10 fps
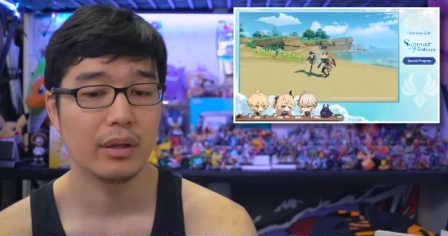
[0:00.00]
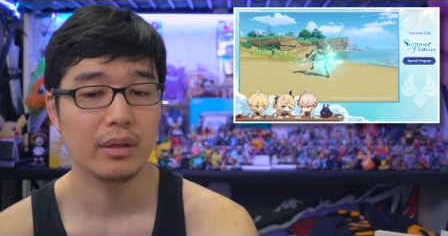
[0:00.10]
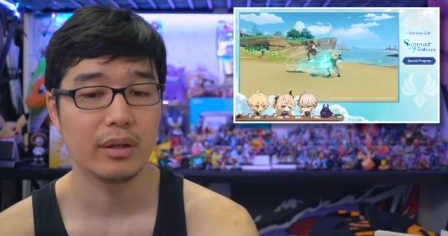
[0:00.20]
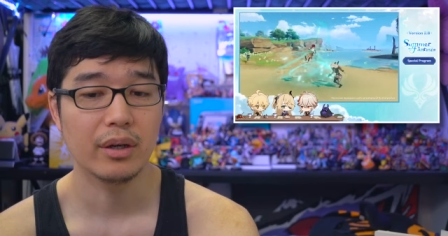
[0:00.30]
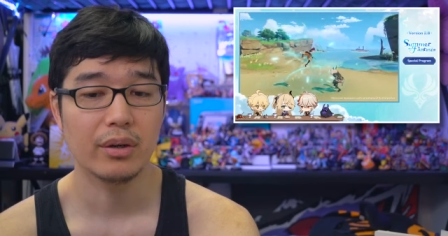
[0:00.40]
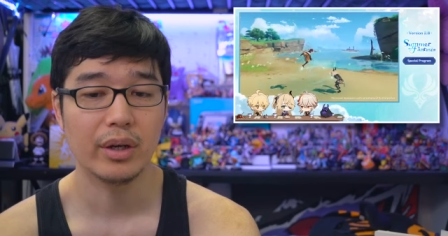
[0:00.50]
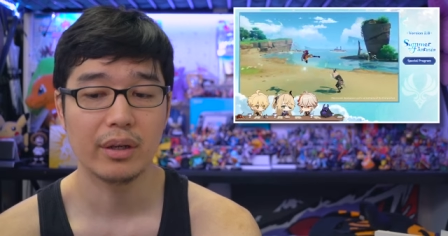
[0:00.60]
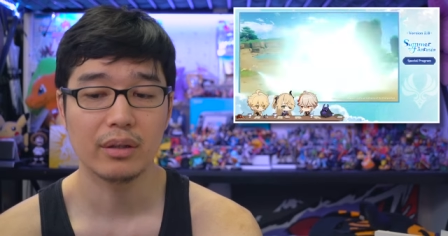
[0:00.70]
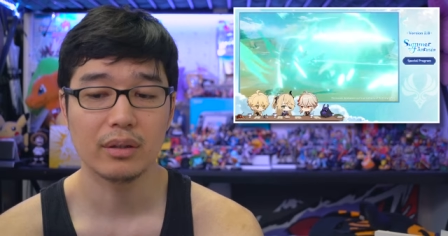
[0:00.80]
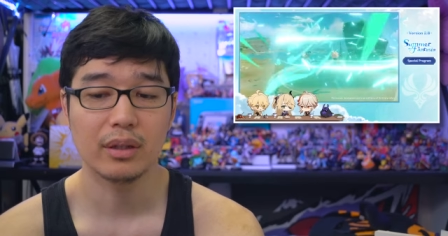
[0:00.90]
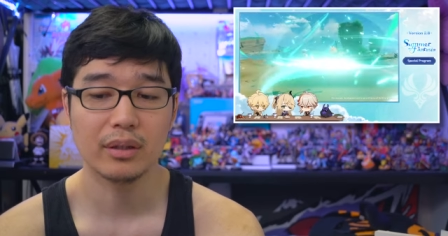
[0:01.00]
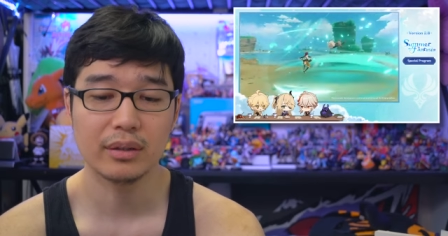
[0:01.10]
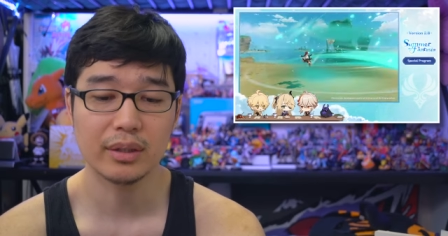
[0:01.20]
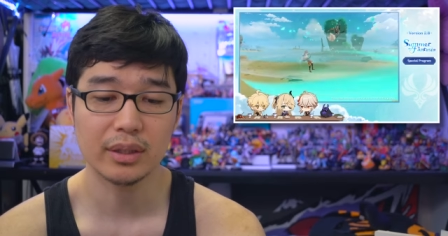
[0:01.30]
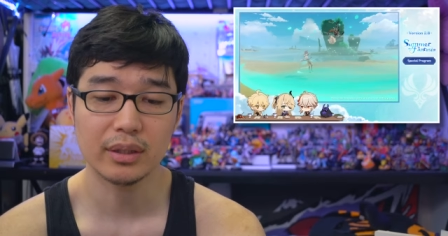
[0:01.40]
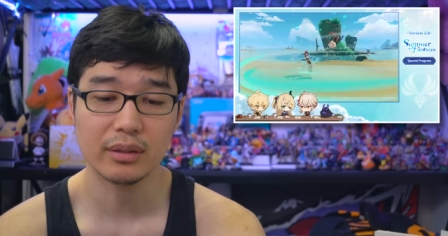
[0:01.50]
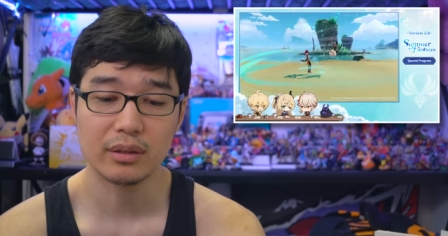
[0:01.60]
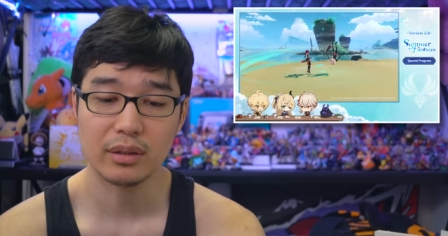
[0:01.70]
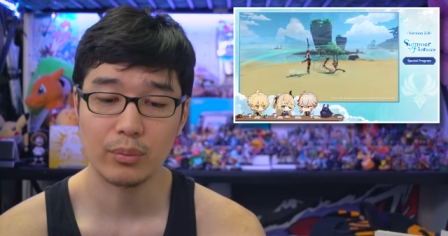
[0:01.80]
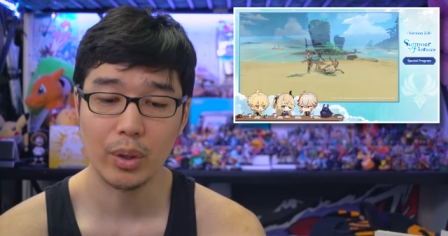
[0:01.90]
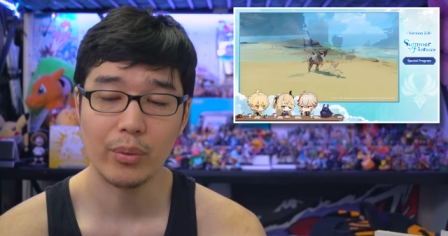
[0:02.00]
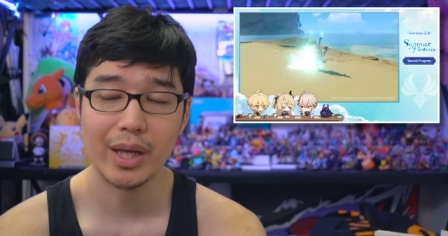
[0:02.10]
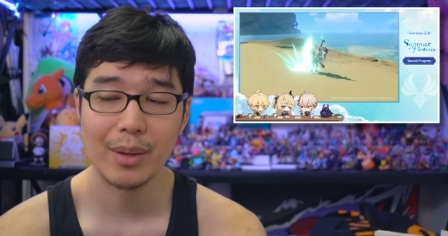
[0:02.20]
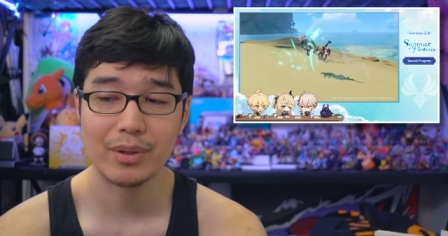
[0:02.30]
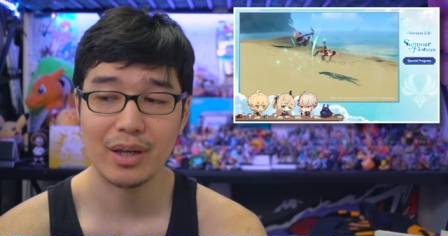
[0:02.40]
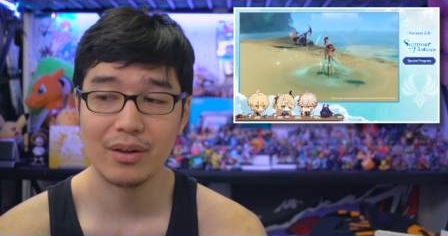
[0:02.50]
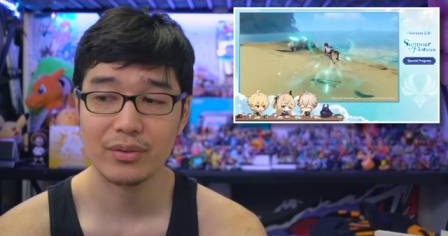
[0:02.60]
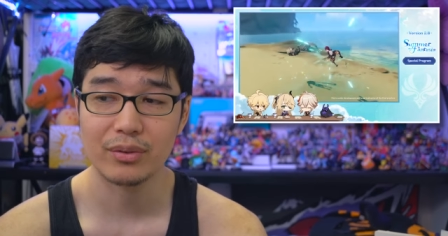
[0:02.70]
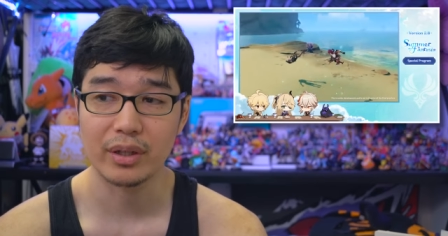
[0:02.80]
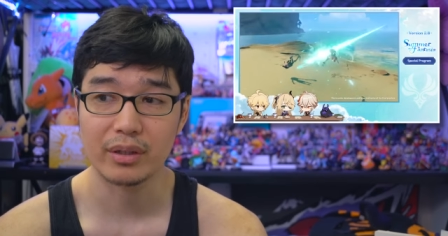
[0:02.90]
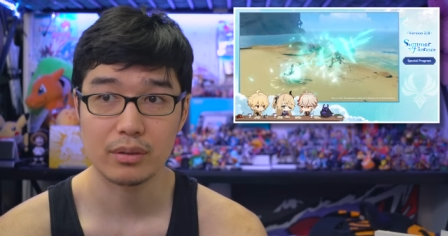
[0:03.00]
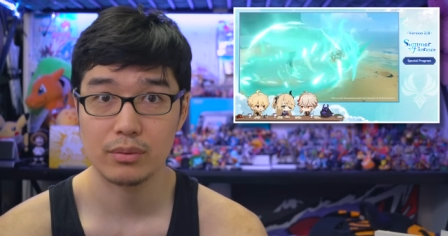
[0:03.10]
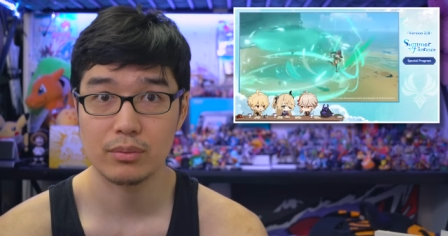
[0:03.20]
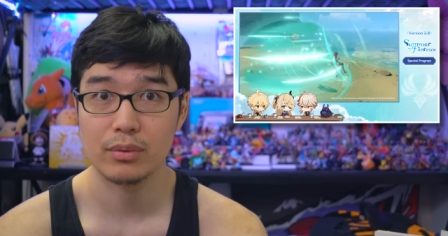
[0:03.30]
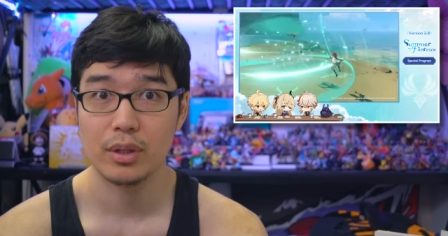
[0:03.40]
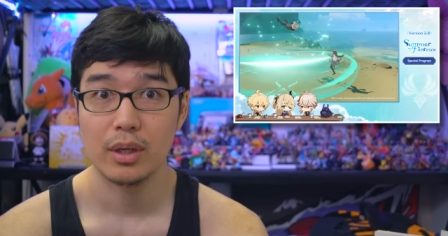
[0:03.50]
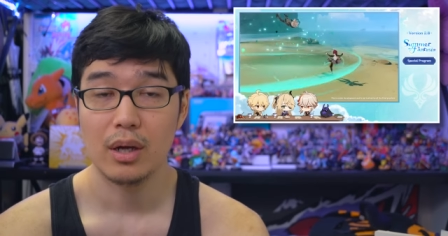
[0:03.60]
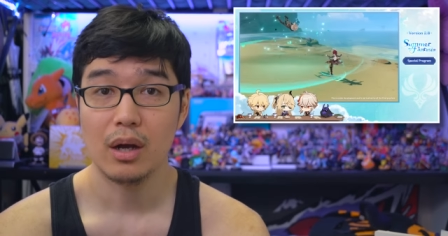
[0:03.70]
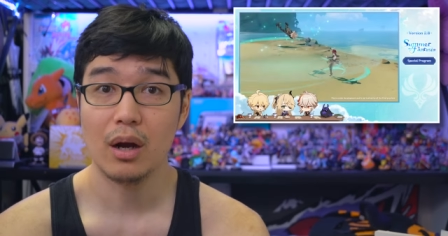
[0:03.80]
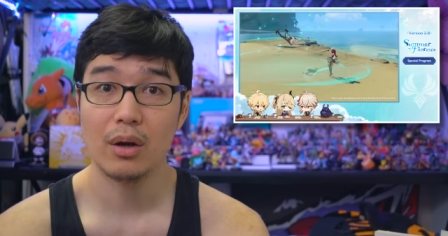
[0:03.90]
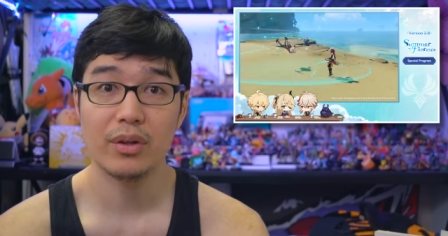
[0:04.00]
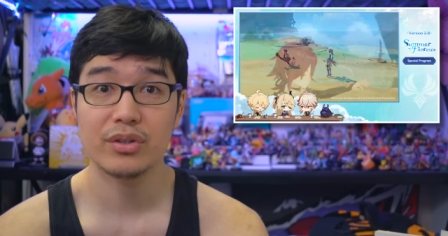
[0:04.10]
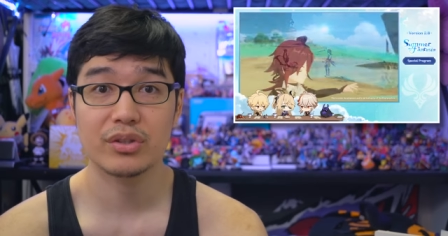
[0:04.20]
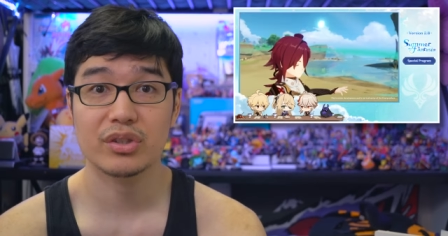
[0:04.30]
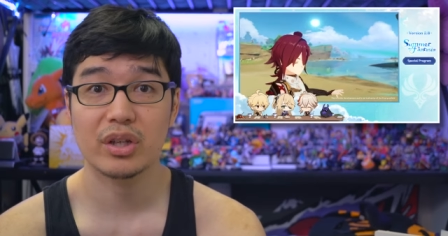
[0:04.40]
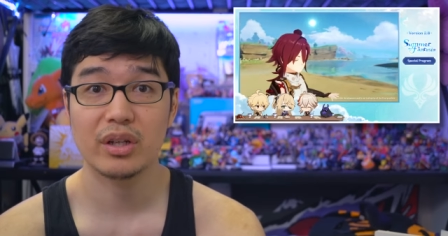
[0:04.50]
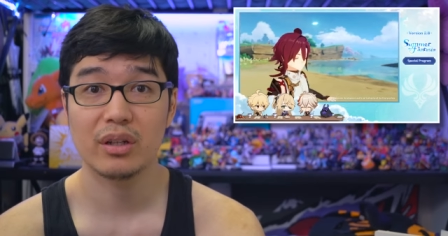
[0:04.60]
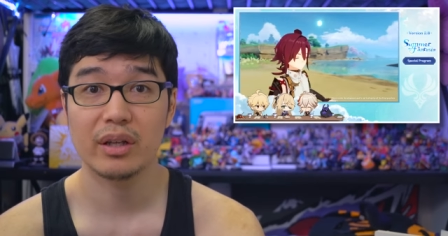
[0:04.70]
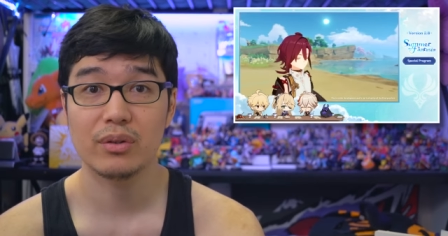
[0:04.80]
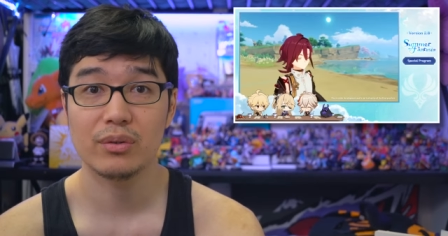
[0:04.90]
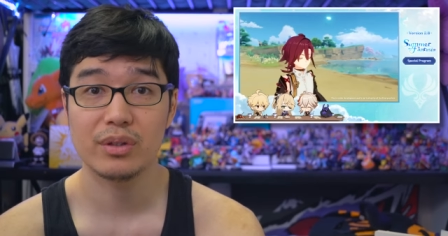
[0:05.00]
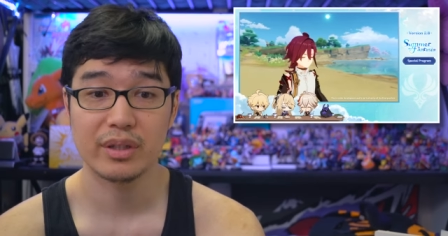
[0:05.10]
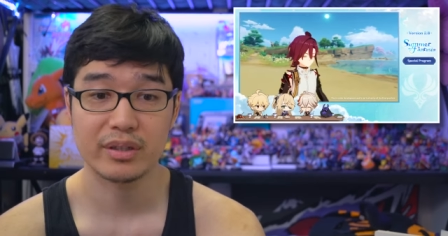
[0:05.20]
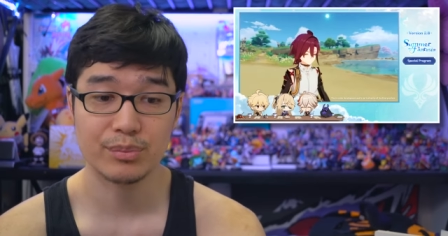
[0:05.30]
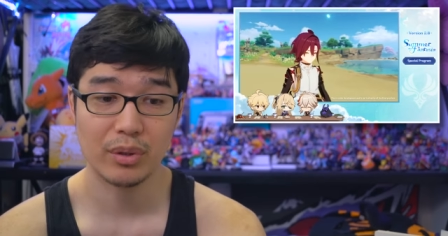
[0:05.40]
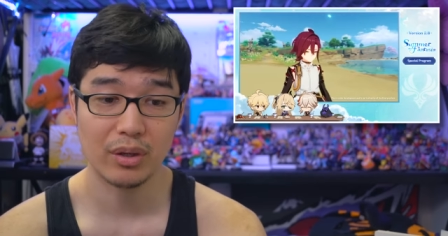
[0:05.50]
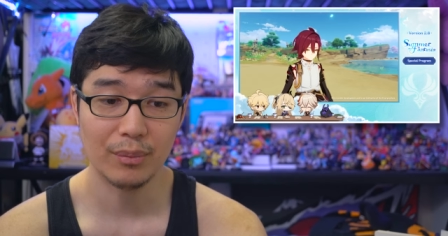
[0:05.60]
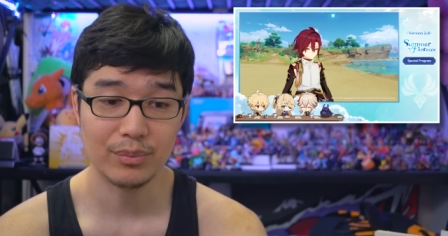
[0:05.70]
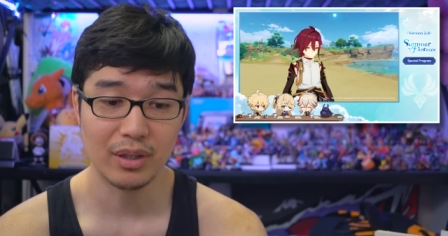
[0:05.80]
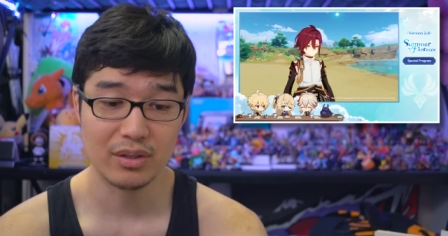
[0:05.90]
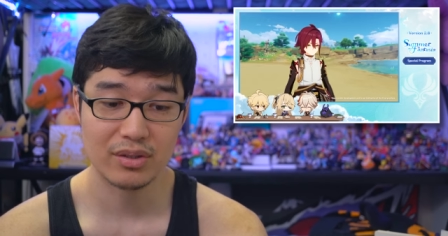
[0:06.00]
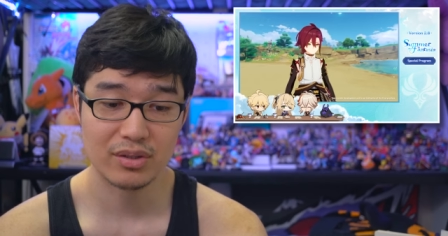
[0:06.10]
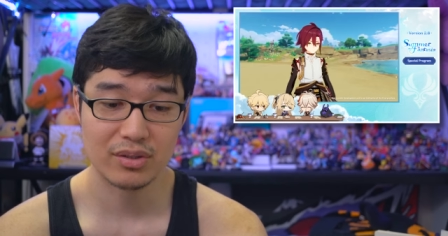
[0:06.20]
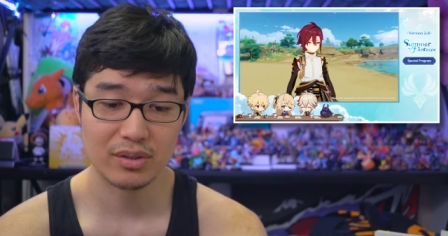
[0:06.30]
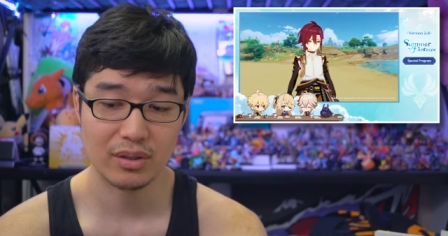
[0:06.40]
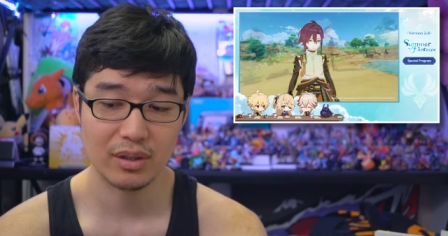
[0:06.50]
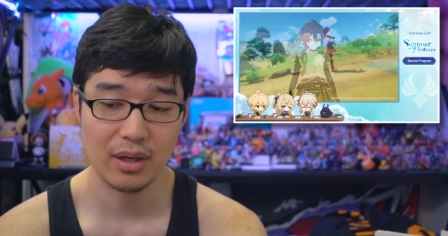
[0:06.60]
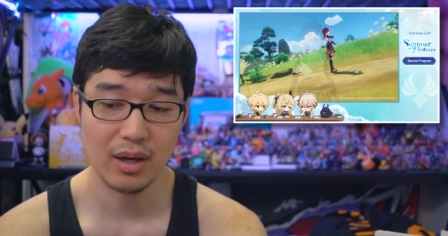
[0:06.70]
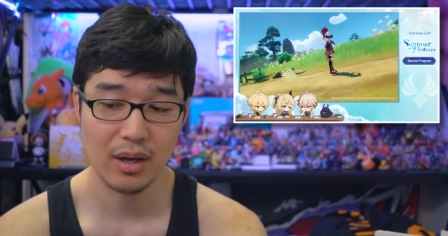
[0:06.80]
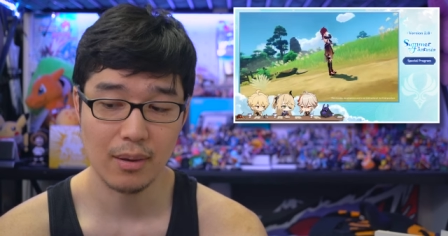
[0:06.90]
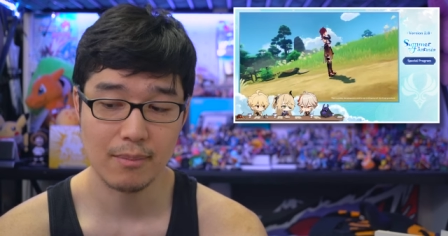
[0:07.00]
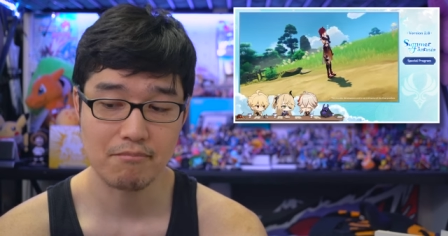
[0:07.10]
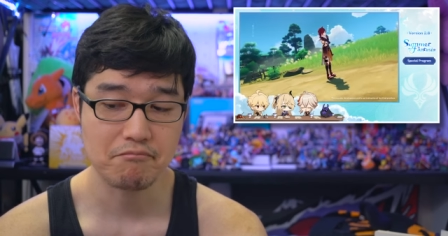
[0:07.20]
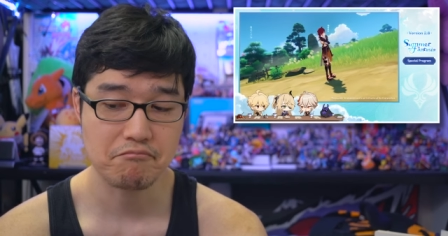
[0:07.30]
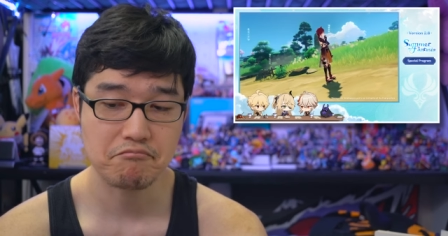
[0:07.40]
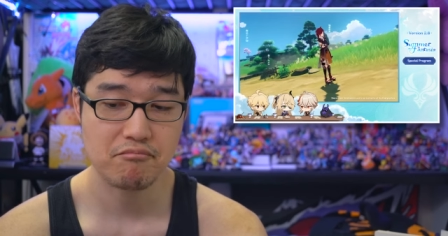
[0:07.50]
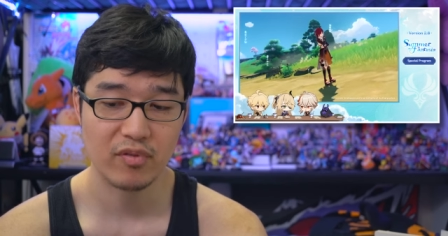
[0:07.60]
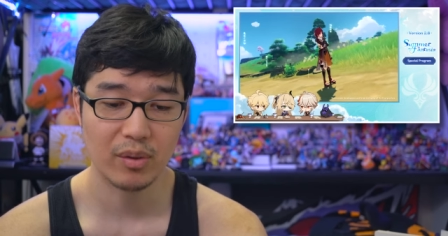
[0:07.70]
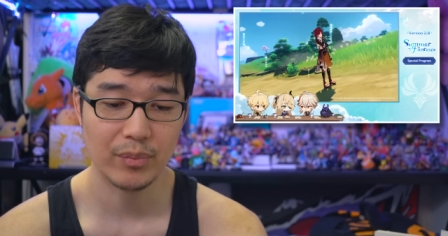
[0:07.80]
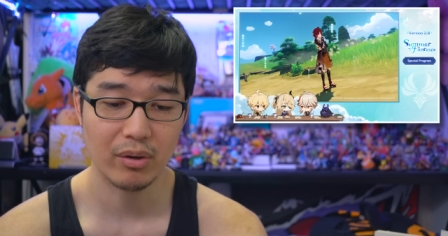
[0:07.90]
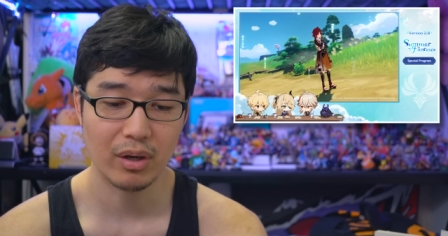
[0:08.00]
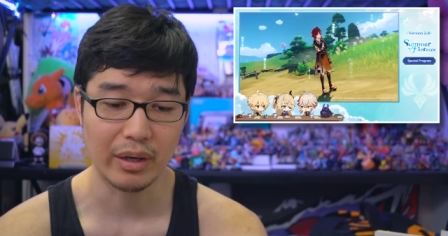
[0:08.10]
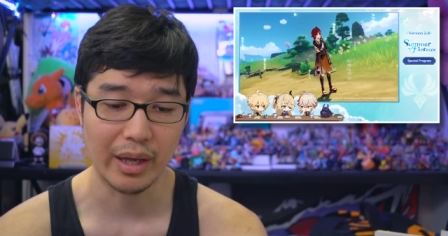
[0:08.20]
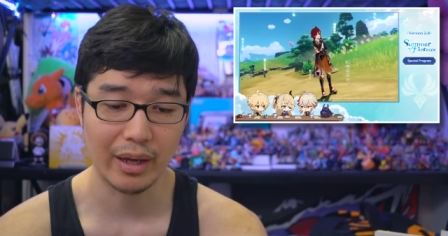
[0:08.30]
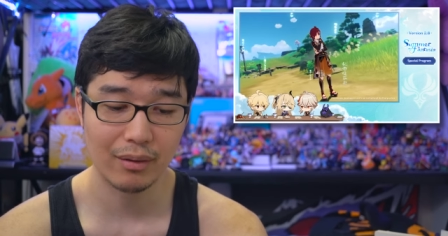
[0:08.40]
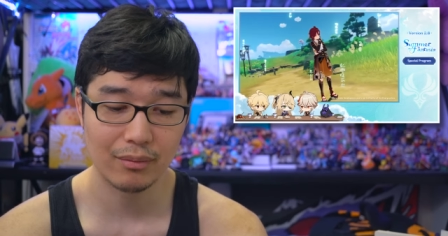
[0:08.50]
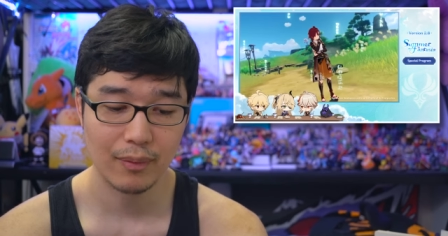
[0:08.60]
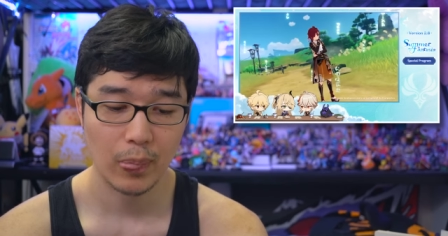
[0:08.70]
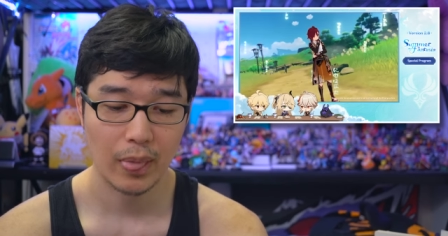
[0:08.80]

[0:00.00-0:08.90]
You know, and, and, uh, well, what happened after? Like, are they just gonna, like, do these, like, small updates, um, from there on out?